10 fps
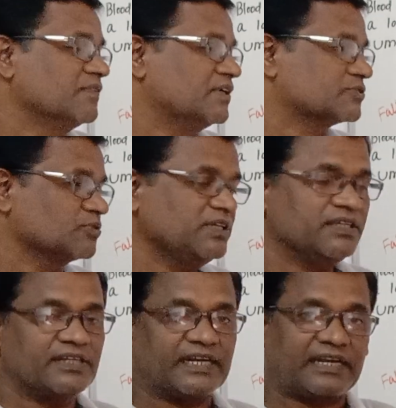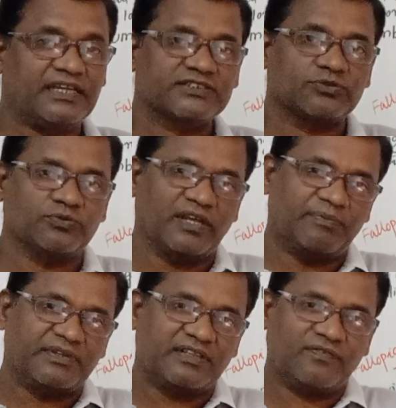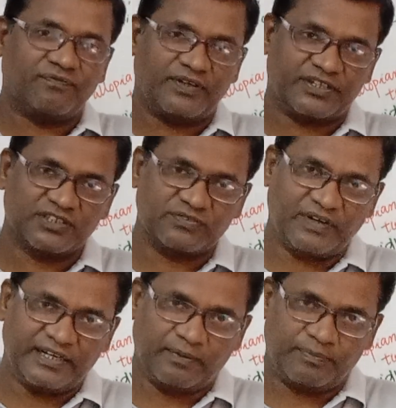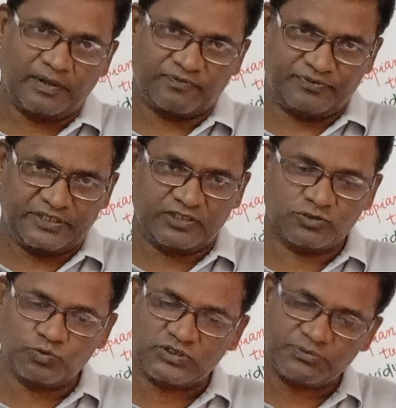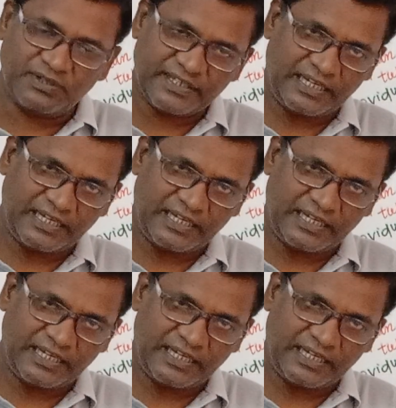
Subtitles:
That's why at last we having the fetus, well developed fetus, which will